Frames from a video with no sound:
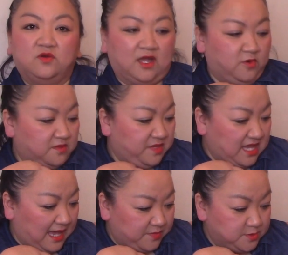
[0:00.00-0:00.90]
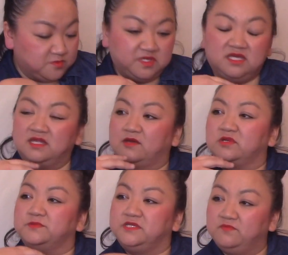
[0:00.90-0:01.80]
I want to be happy for me and I want
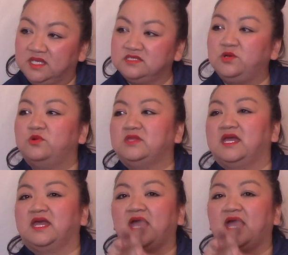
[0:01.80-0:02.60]
to feed my soul, like.